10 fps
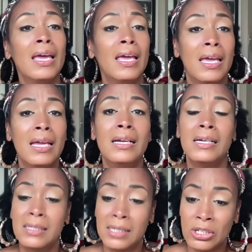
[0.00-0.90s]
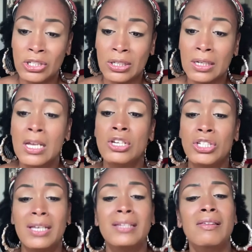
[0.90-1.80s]
In addition,
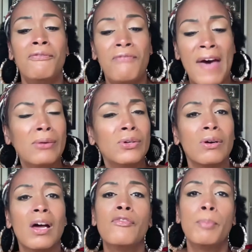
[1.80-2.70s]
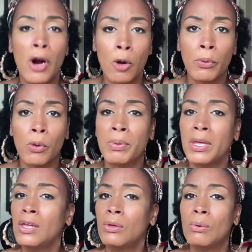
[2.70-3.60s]
she is the founder of Purple,
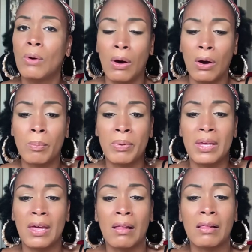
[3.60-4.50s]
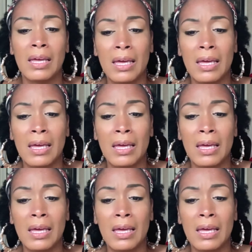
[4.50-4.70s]
Purple,